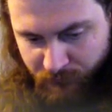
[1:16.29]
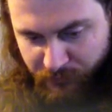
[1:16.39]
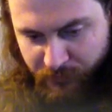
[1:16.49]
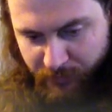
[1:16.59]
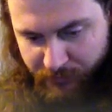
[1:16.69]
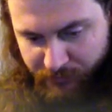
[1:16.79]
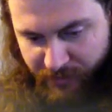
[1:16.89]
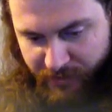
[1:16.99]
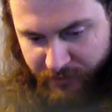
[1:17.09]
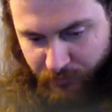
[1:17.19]
if I remember
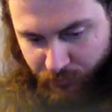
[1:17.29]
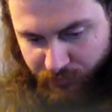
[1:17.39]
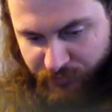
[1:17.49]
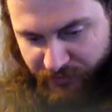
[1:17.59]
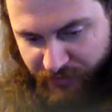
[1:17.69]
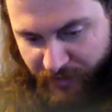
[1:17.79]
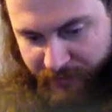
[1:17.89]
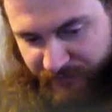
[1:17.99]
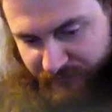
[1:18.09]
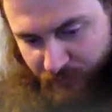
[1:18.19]
right, it was I
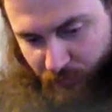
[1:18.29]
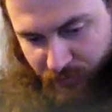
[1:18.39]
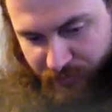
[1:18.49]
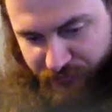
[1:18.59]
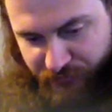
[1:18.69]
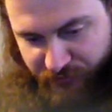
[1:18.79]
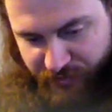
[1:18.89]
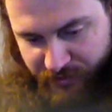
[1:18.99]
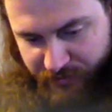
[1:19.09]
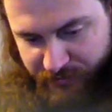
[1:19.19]
believe it was.
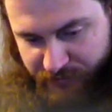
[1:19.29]
Uh,